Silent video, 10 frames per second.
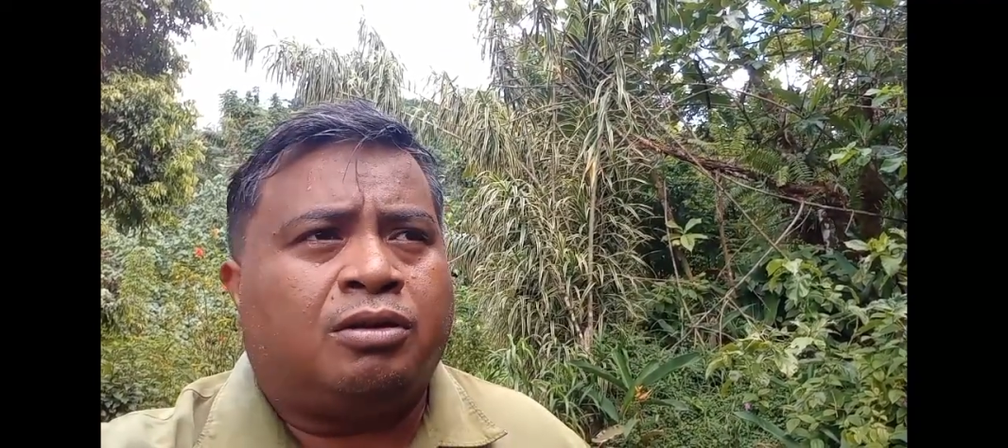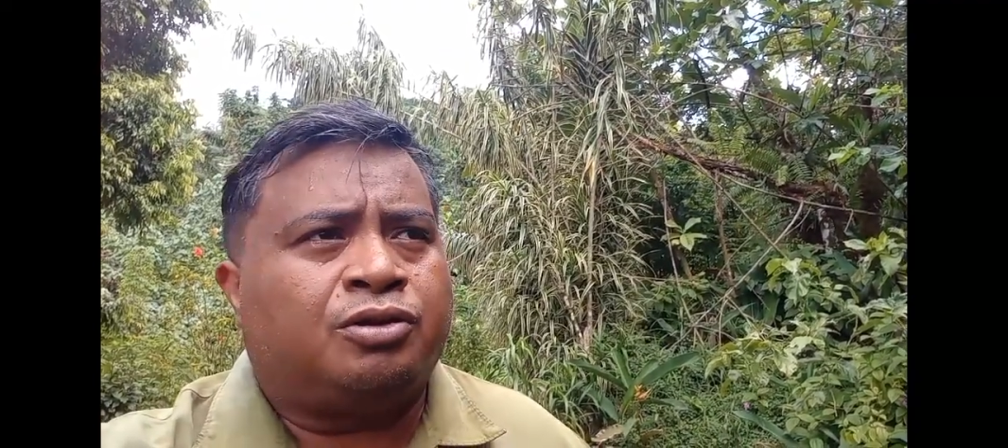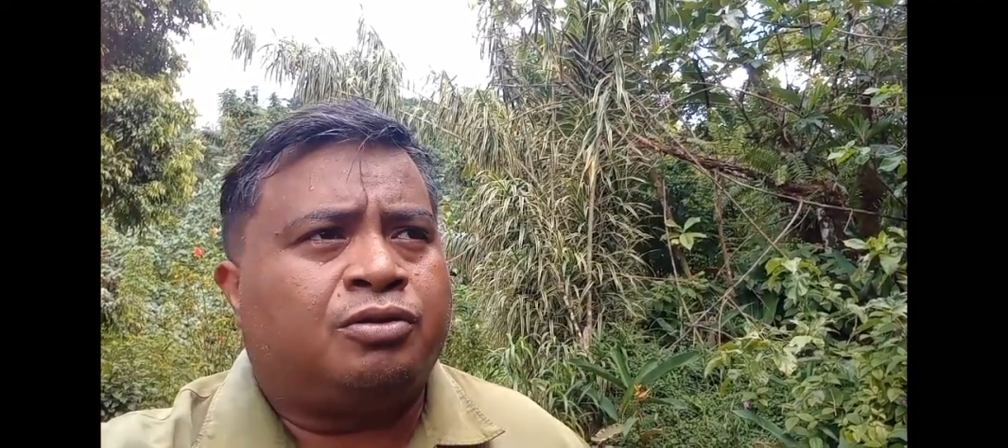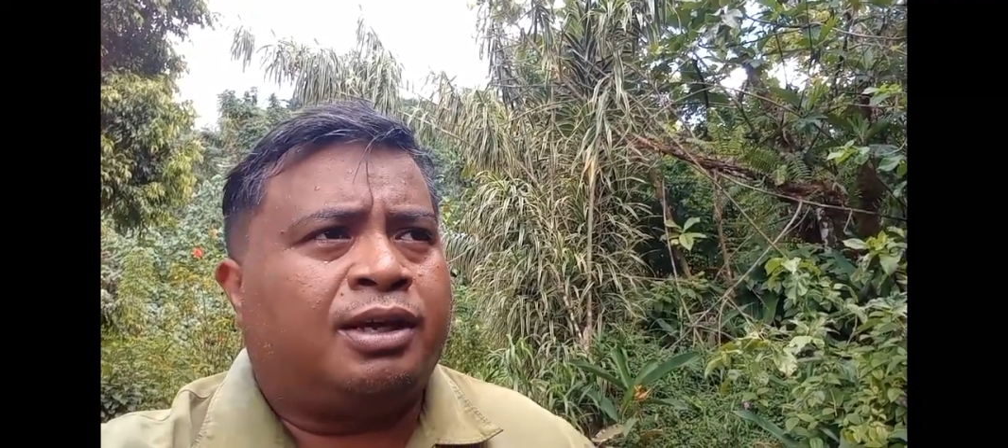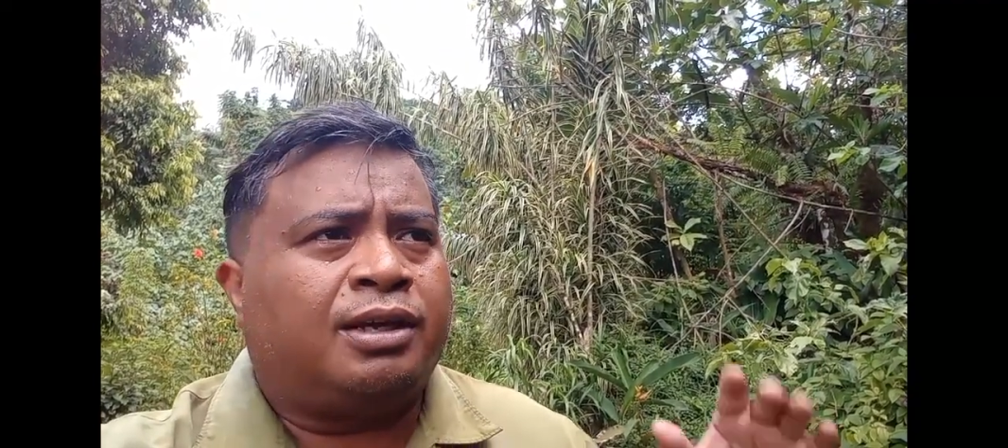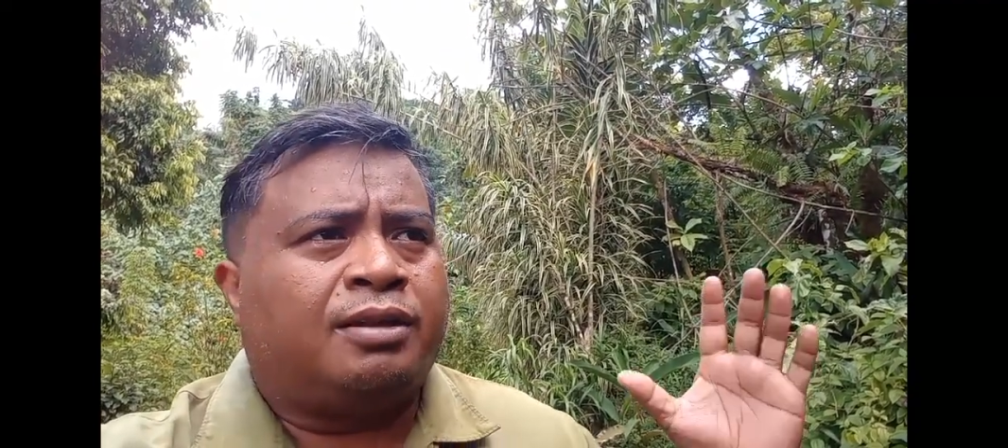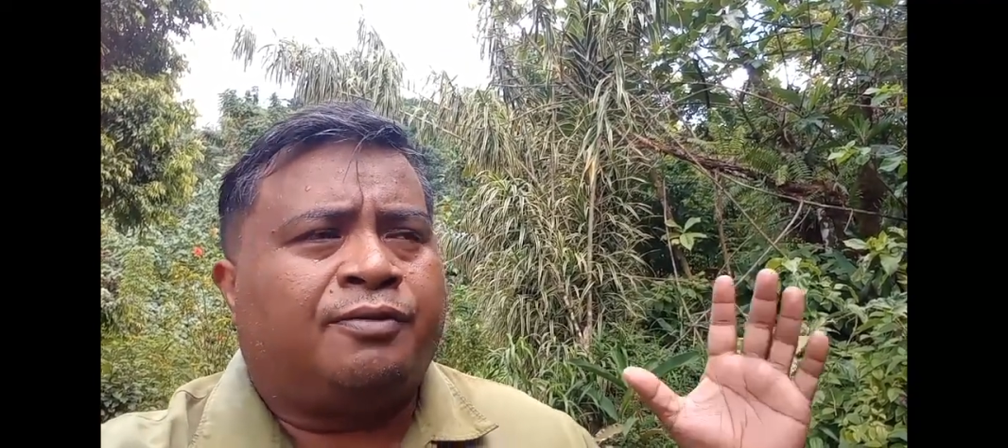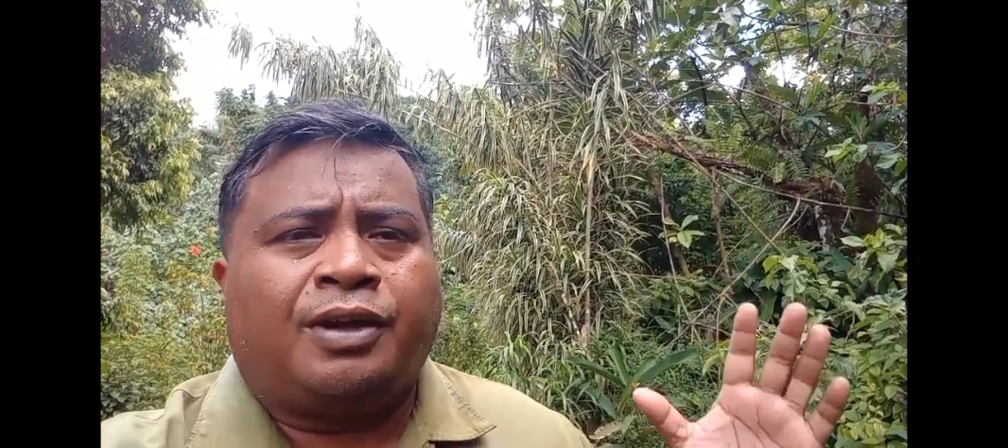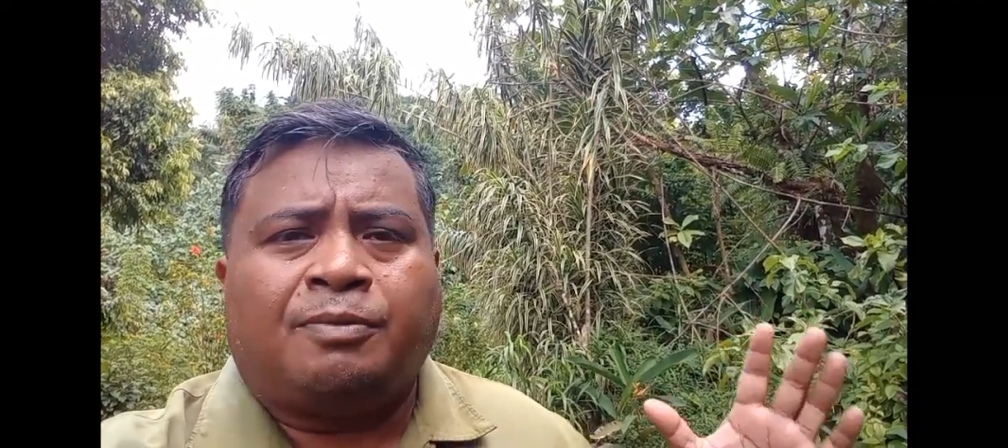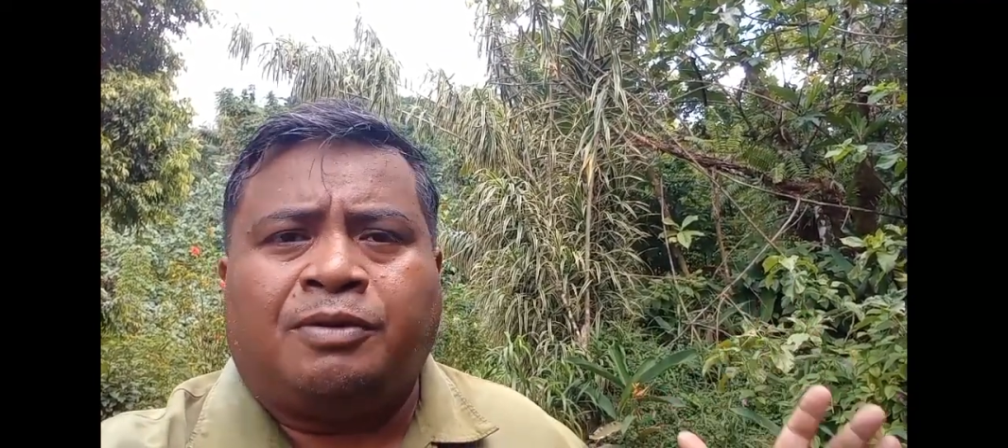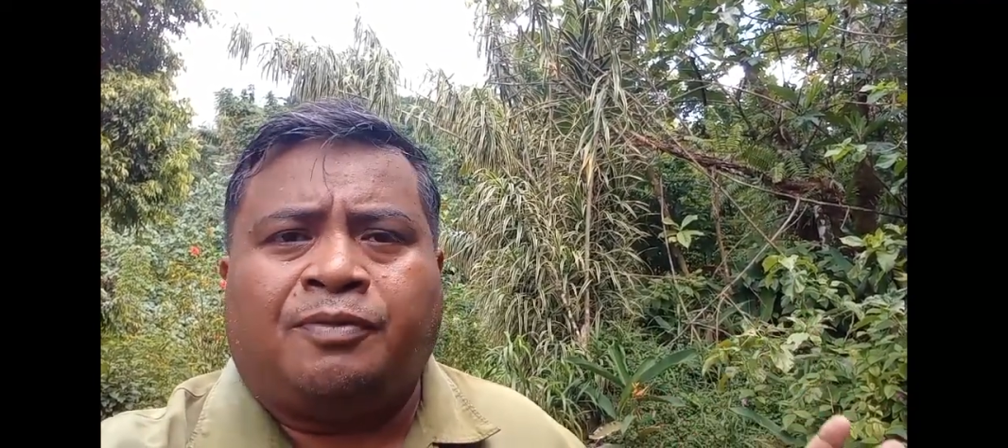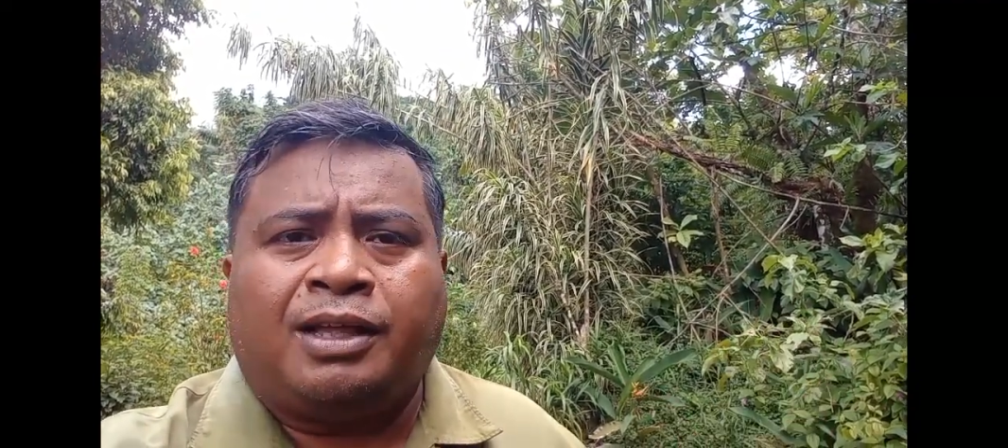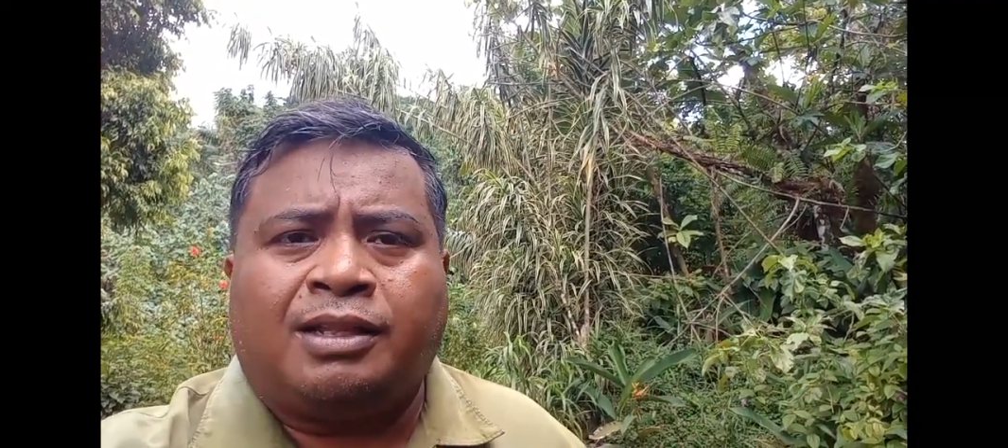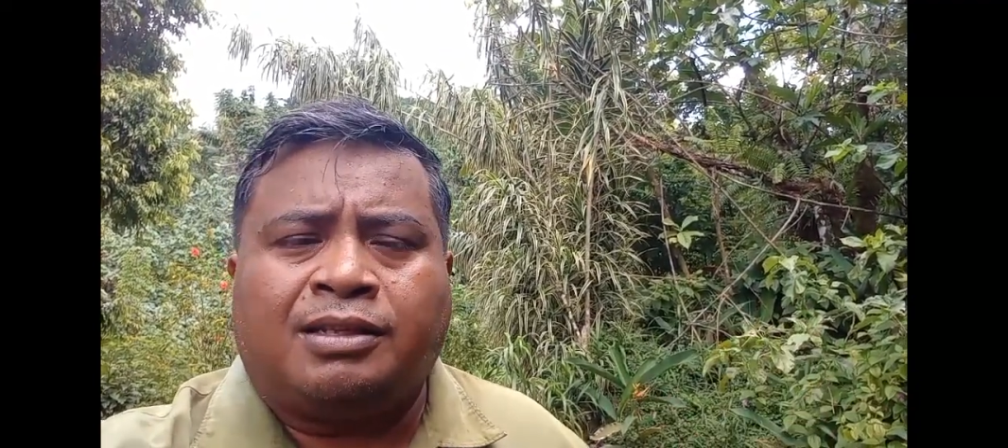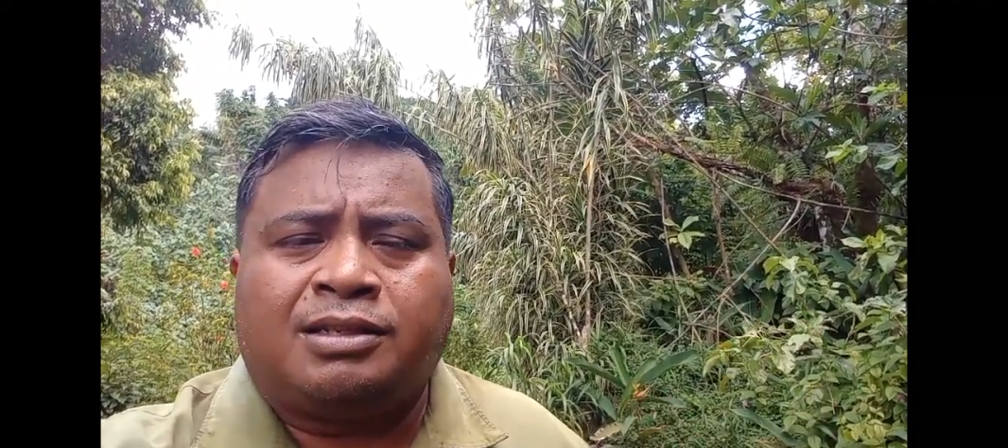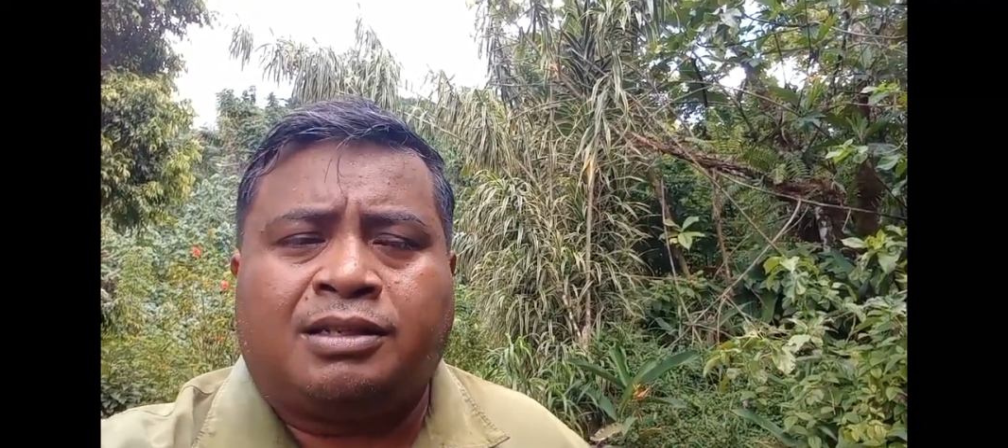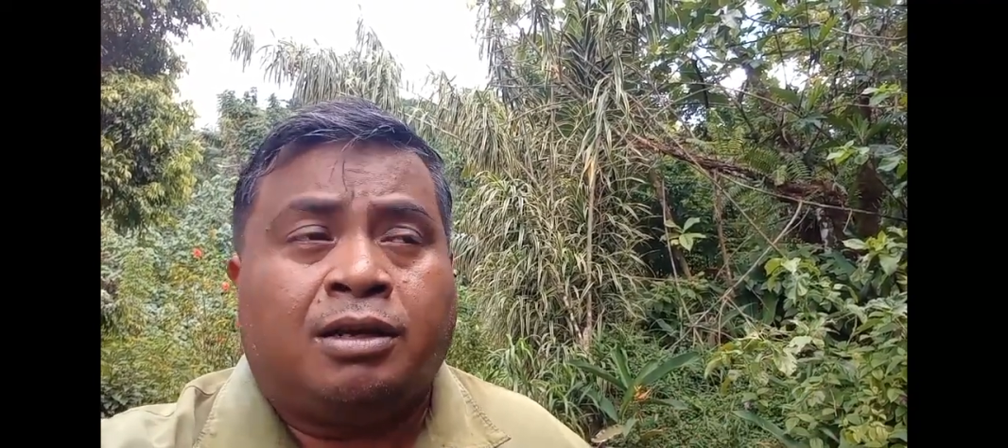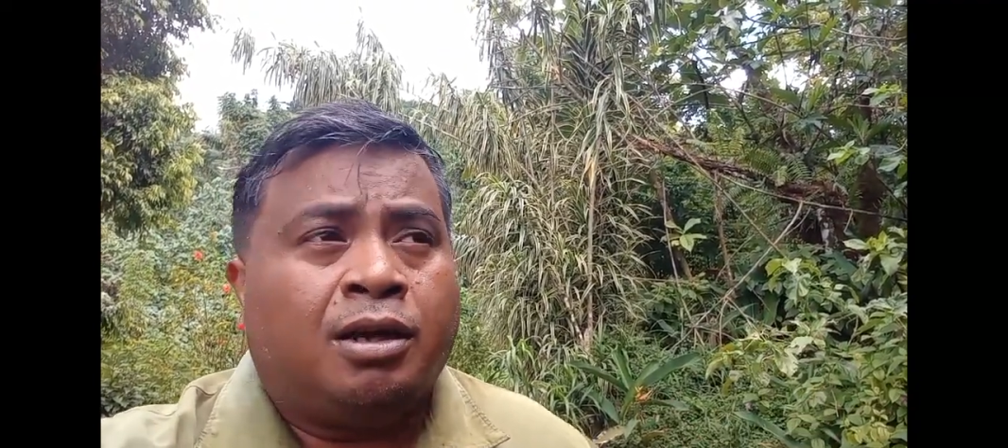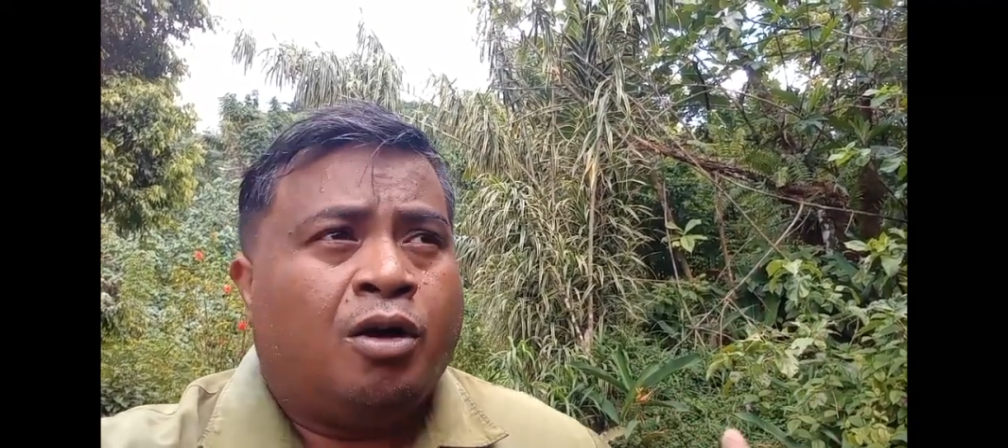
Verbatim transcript: also like in family violence